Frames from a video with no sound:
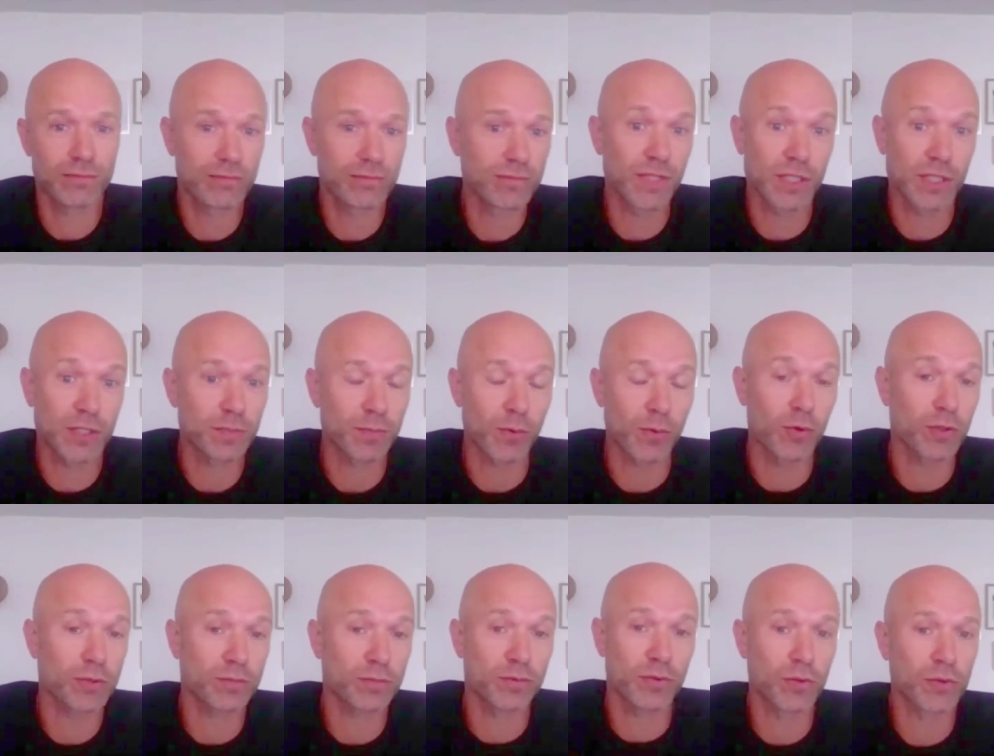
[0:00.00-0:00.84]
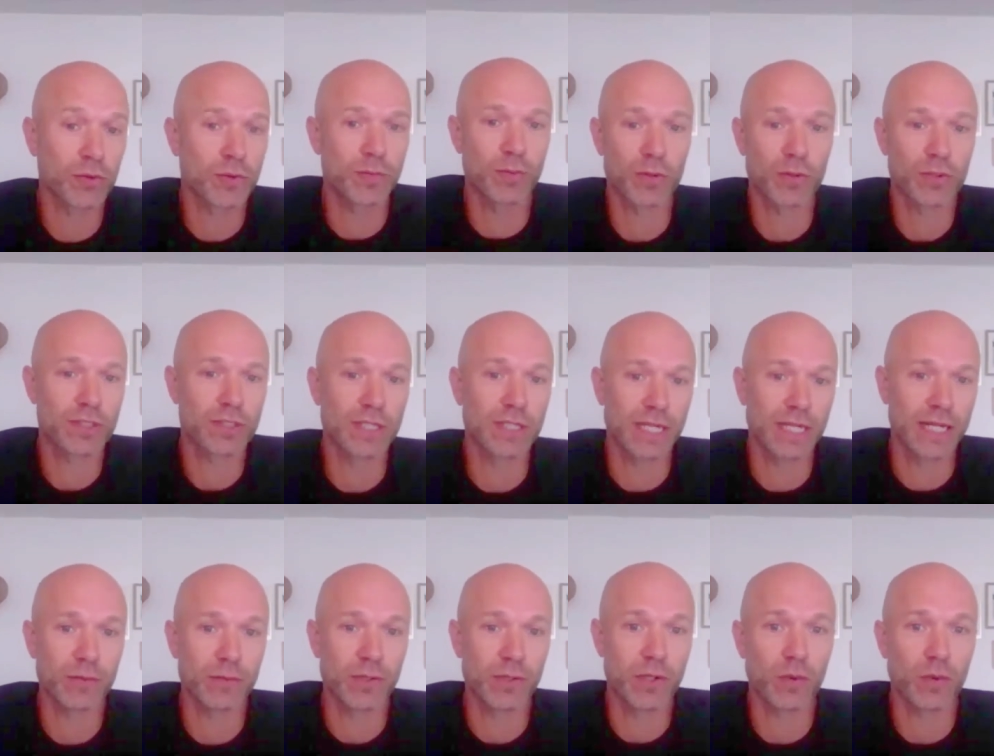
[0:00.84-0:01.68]
the sport pro sports
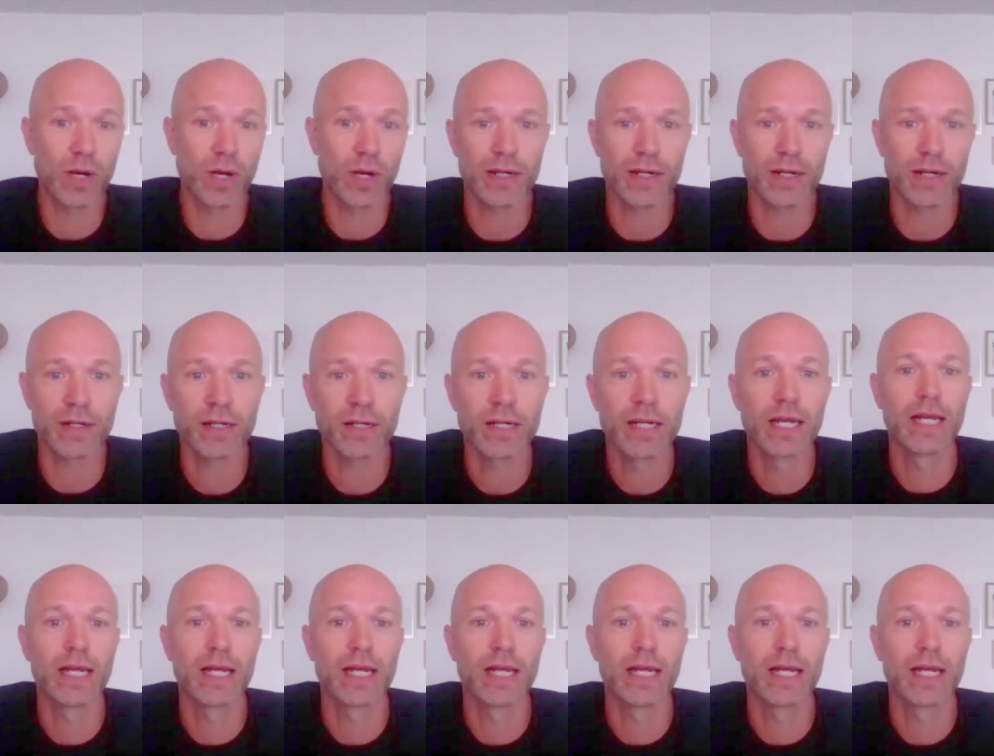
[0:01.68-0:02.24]
today require.